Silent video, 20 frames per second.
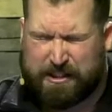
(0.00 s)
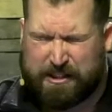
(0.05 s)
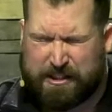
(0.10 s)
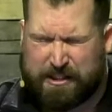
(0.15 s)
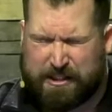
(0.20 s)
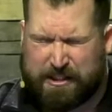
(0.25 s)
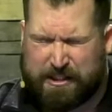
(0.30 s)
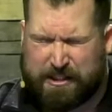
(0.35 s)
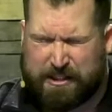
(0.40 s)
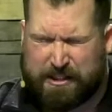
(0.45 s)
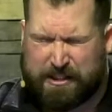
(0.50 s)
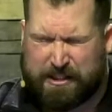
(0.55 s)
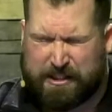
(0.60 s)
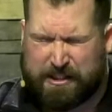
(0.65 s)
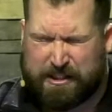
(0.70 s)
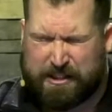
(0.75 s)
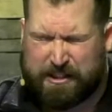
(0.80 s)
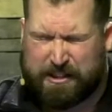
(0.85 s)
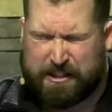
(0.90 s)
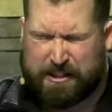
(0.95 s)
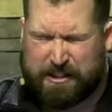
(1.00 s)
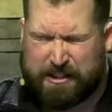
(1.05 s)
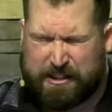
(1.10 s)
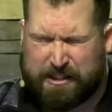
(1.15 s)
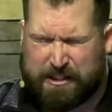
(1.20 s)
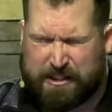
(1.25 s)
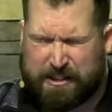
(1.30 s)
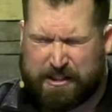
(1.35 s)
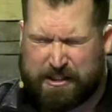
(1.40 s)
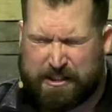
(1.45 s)
by you because of
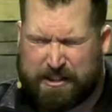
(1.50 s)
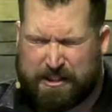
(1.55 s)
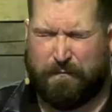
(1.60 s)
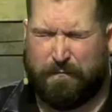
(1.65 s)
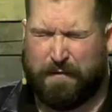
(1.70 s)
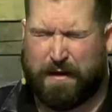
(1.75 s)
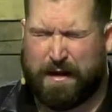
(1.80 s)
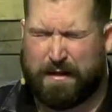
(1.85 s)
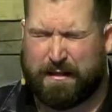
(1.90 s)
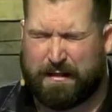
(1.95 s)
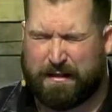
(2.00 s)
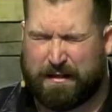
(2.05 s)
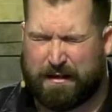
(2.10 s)
her faith.